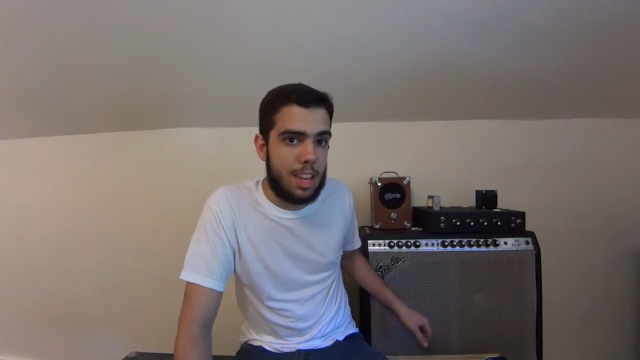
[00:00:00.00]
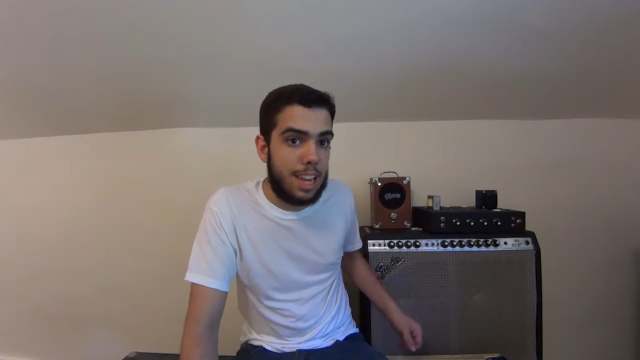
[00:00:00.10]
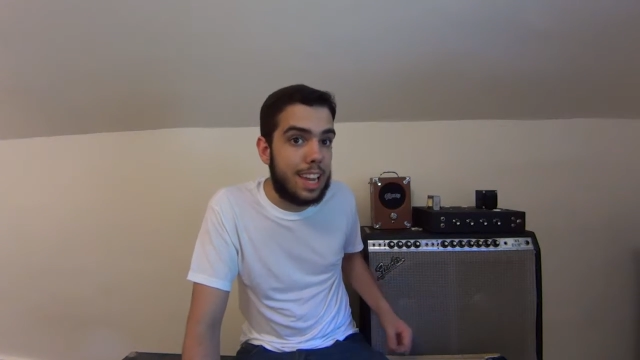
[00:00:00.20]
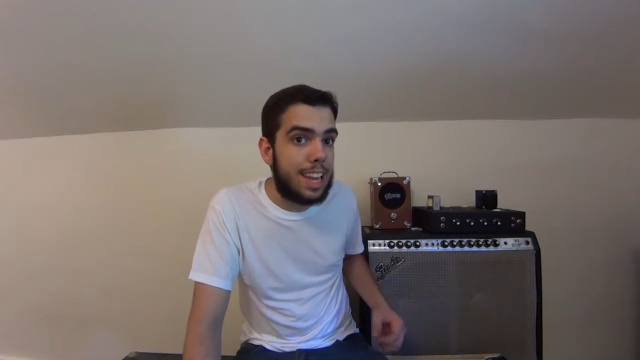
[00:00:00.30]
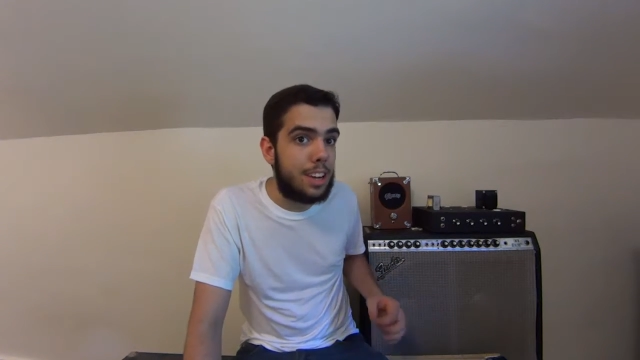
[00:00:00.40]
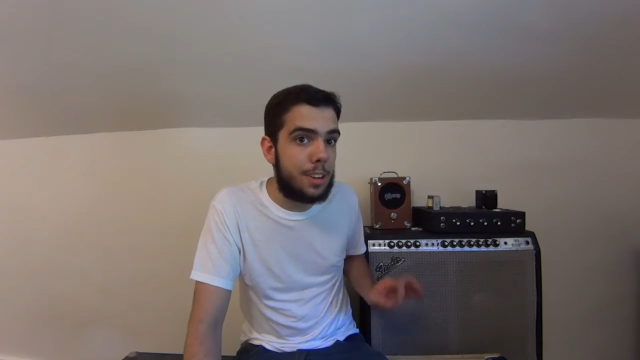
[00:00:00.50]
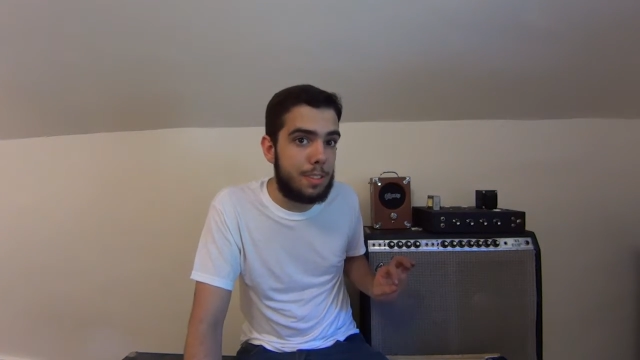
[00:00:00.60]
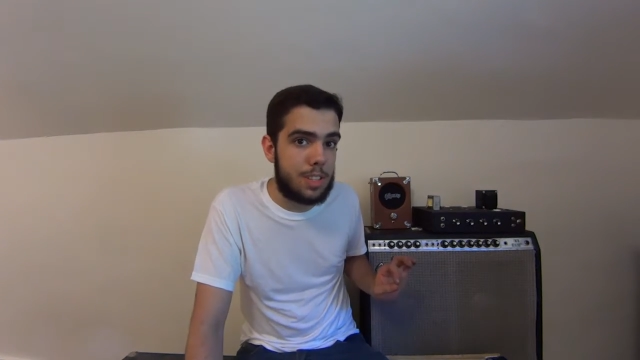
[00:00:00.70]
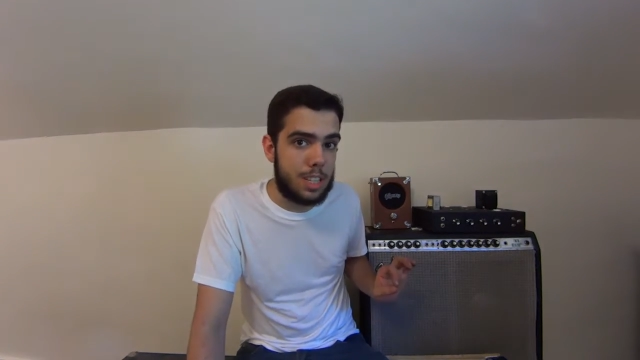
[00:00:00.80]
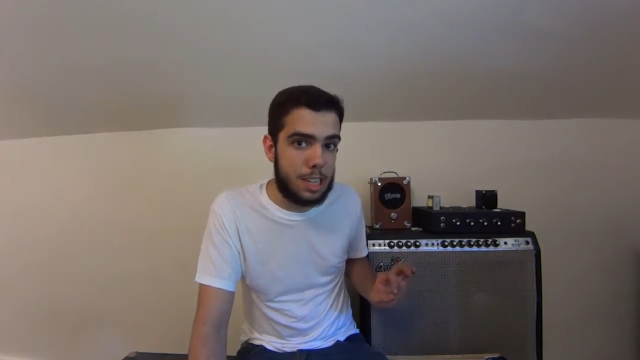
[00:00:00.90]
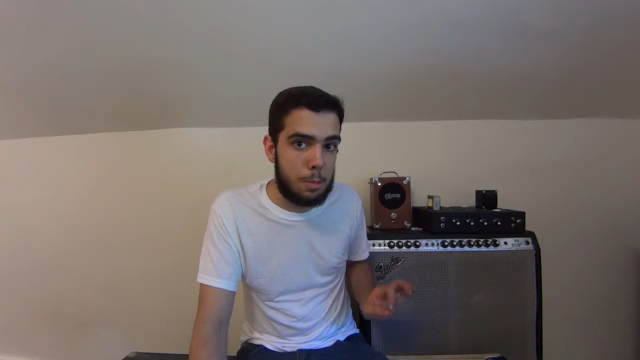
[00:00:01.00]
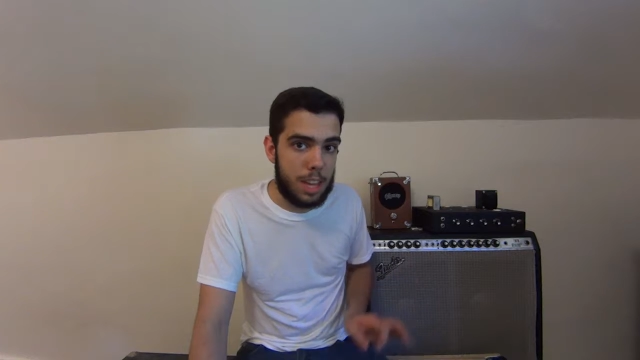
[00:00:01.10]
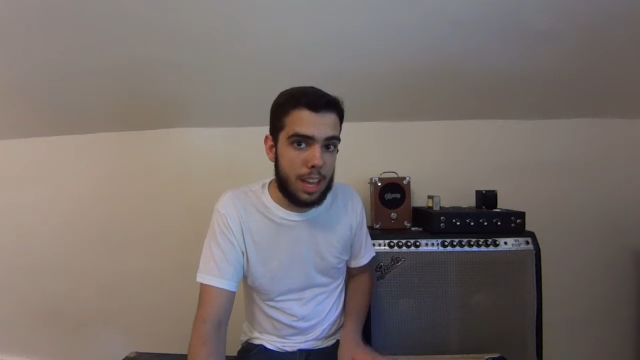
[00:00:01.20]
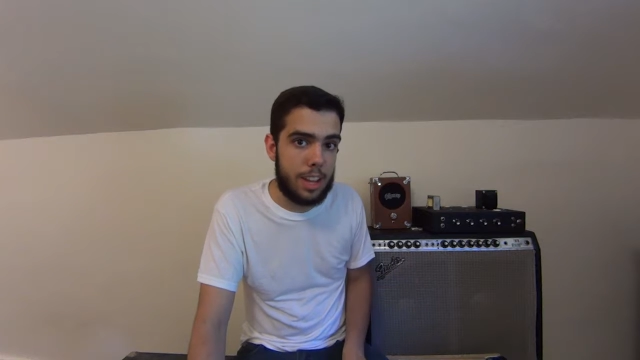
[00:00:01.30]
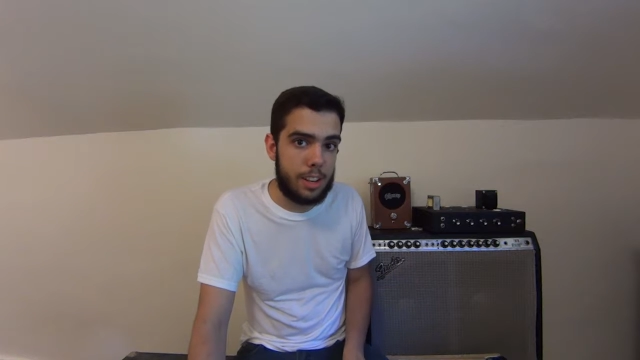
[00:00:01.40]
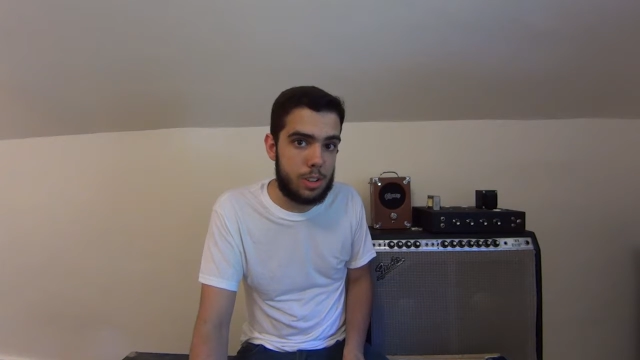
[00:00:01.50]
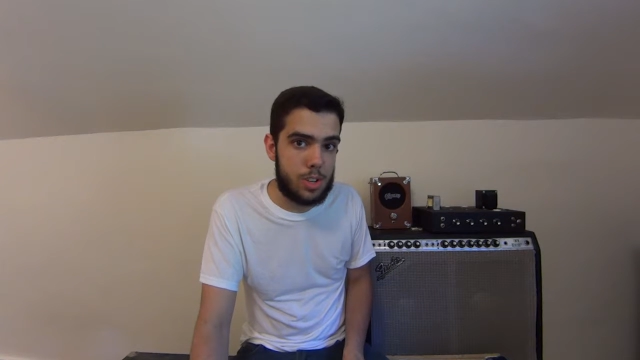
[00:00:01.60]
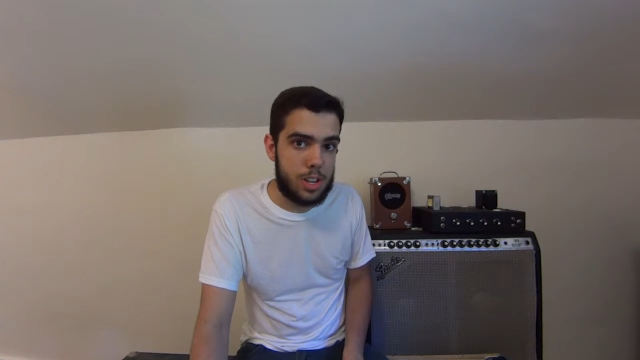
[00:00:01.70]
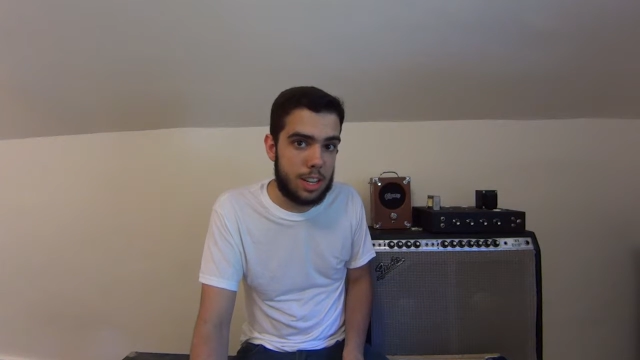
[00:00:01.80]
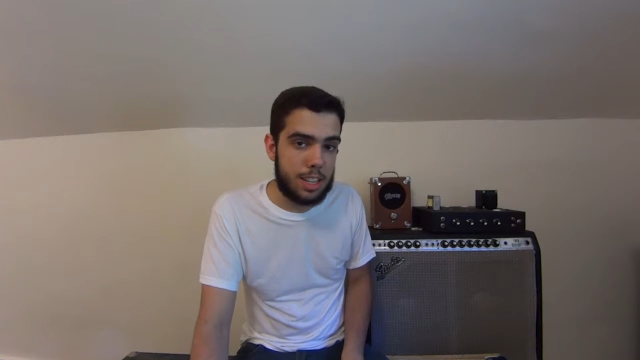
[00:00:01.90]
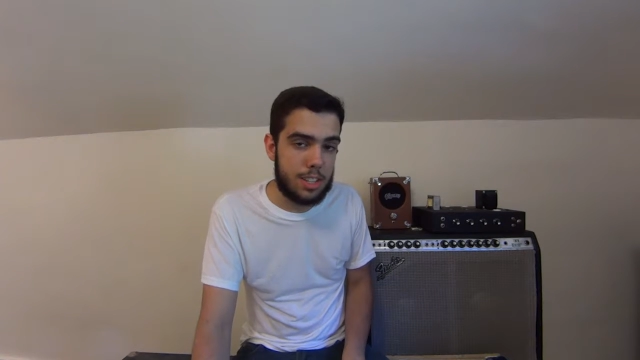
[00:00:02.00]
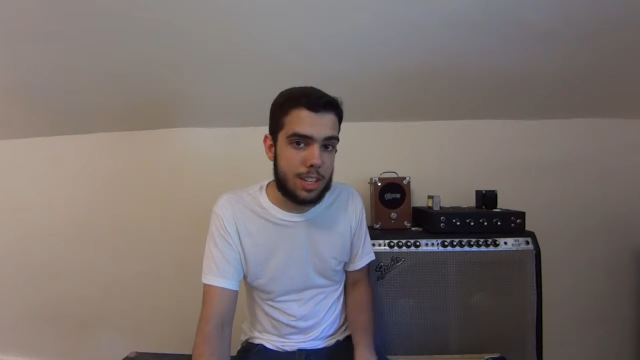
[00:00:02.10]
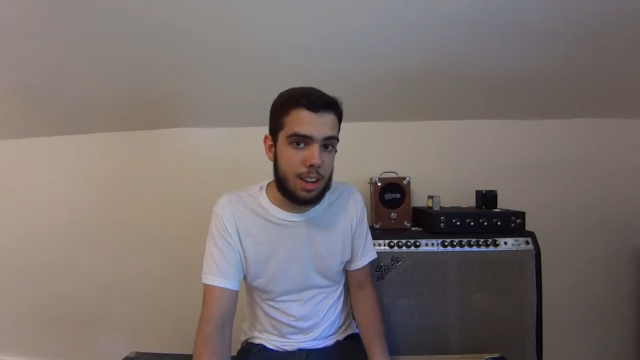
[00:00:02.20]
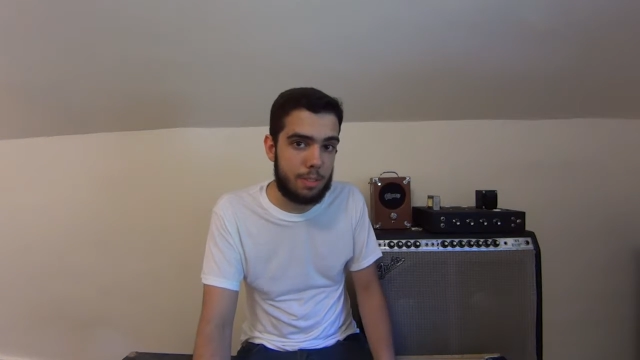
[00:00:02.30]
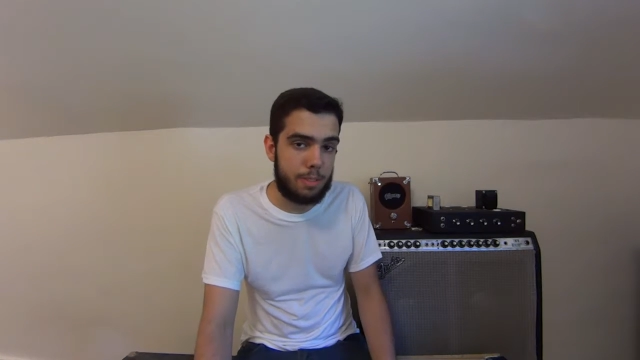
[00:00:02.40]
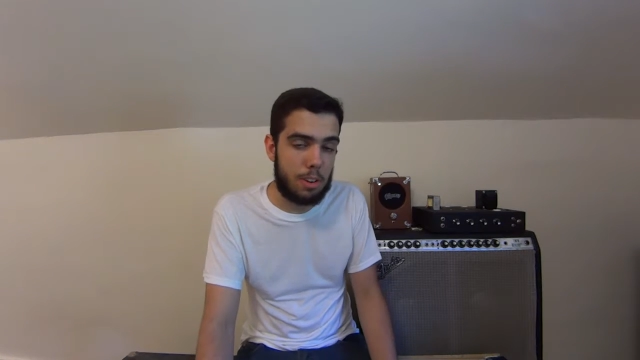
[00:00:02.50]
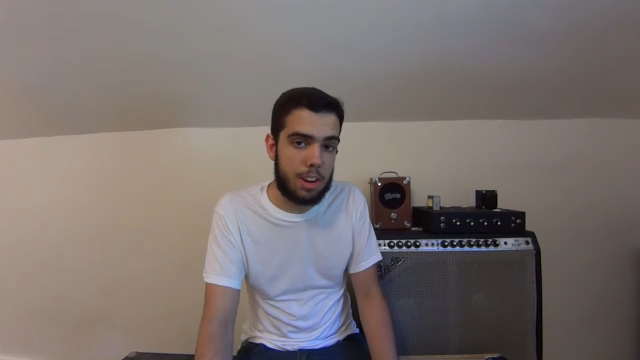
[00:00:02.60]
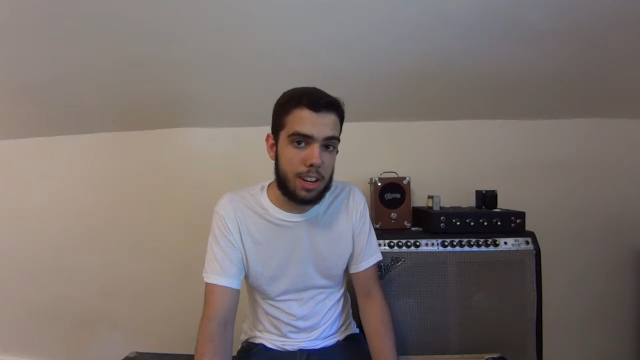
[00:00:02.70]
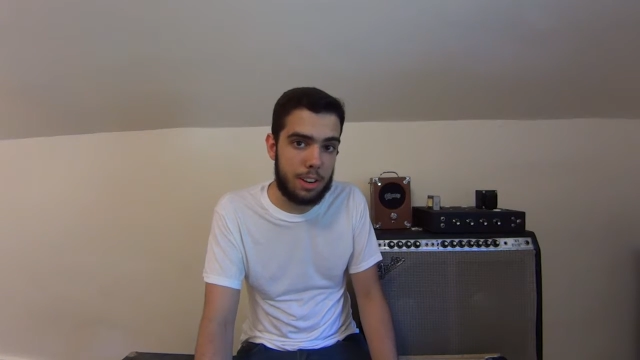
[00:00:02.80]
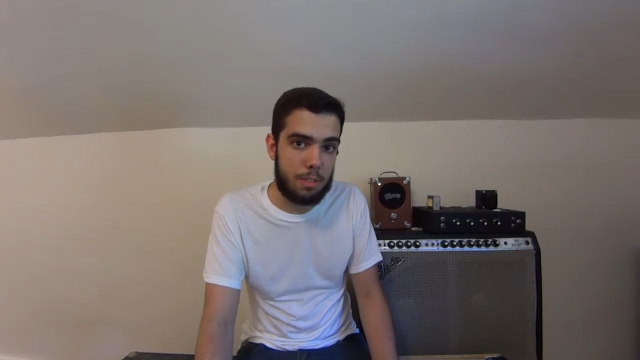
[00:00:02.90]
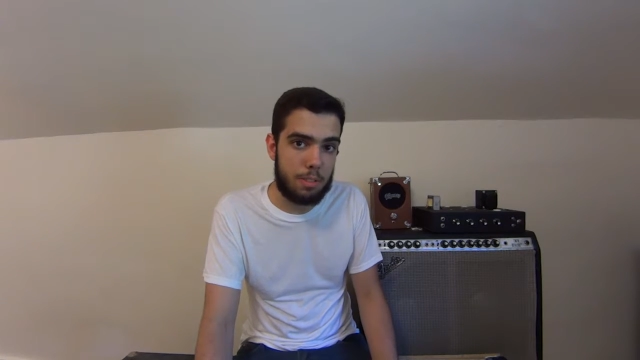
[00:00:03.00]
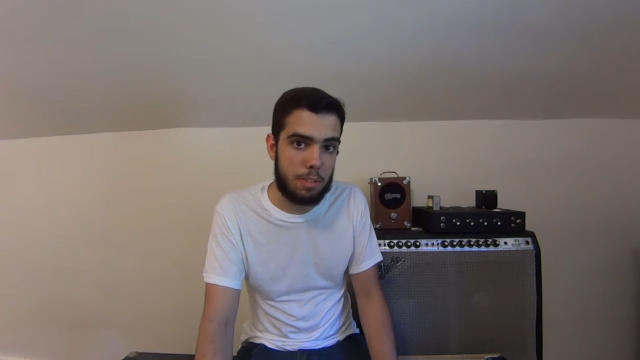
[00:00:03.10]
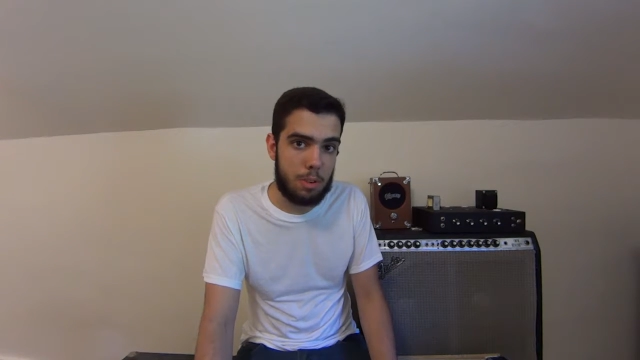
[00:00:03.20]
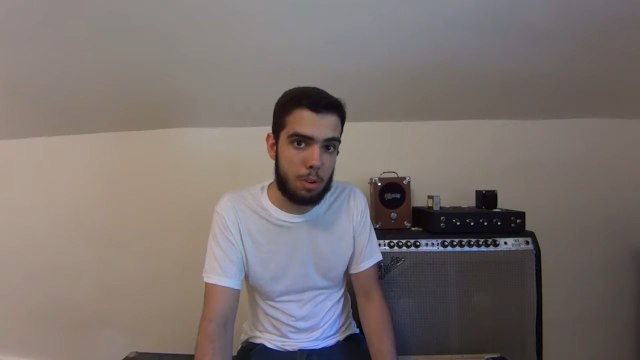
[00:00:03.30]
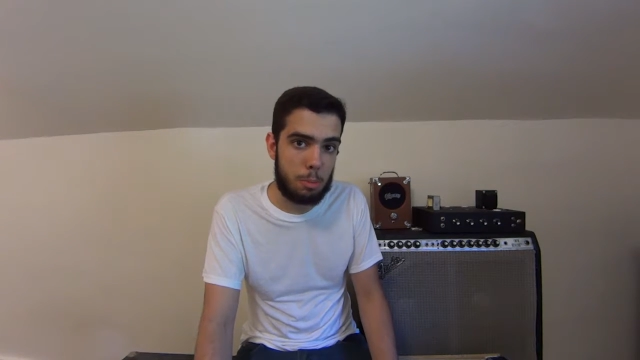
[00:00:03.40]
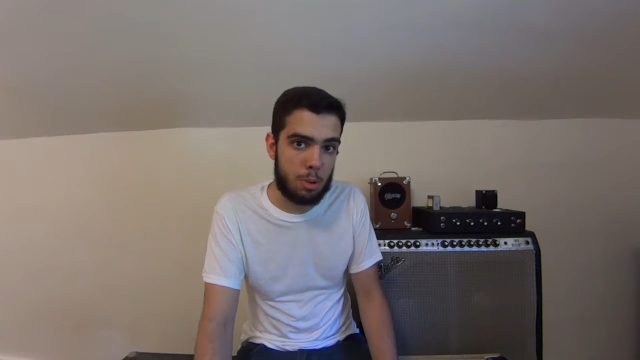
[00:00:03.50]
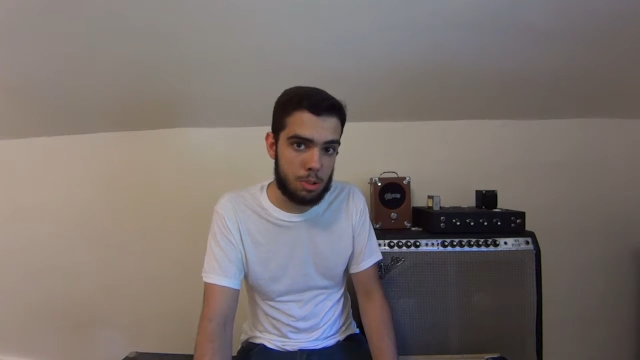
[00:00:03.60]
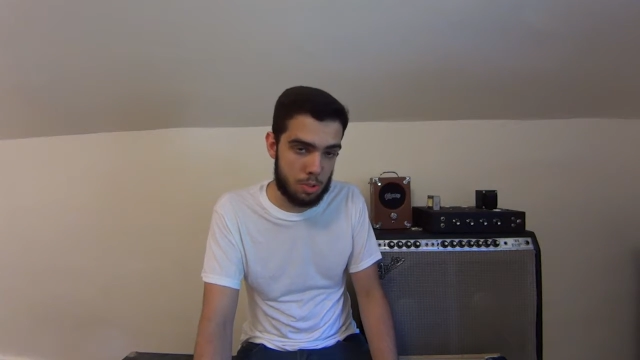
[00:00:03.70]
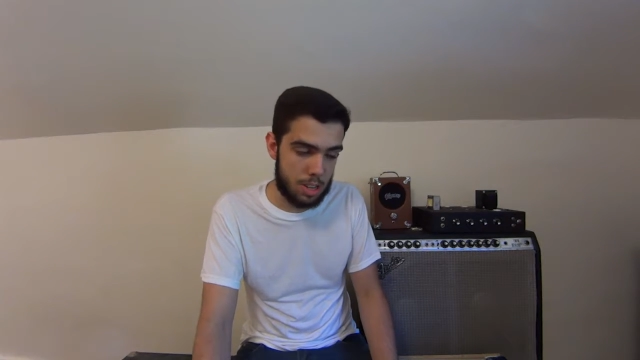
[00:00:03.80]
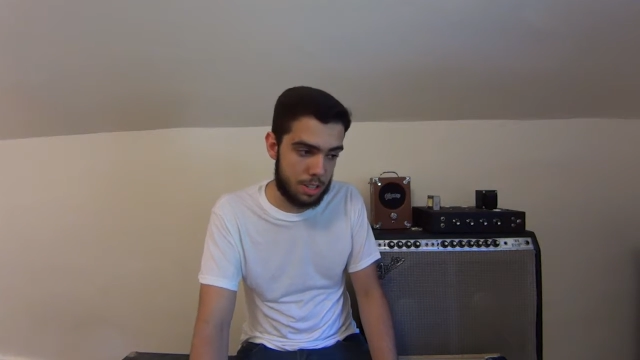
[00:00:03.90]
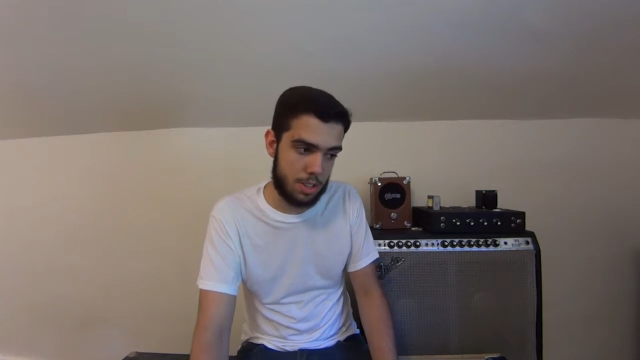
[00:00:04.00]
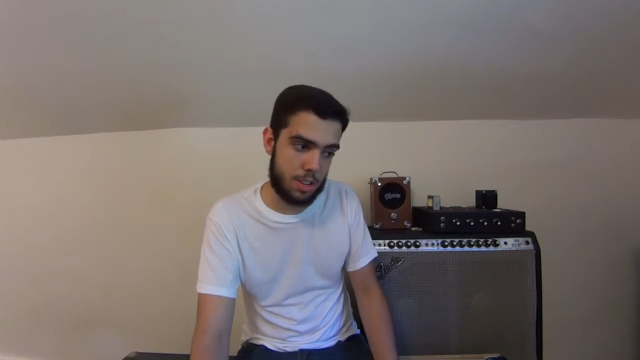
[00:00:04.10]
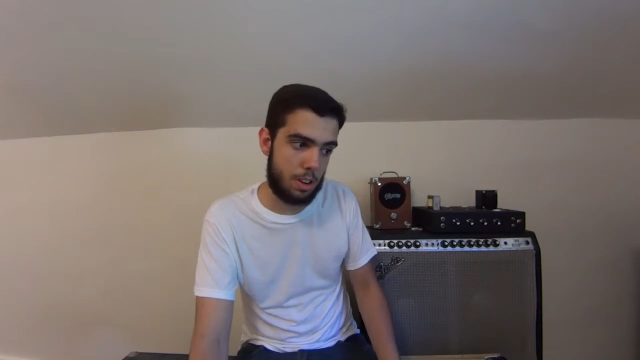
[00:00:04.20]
and of the same age can sound very different for numerous reasons.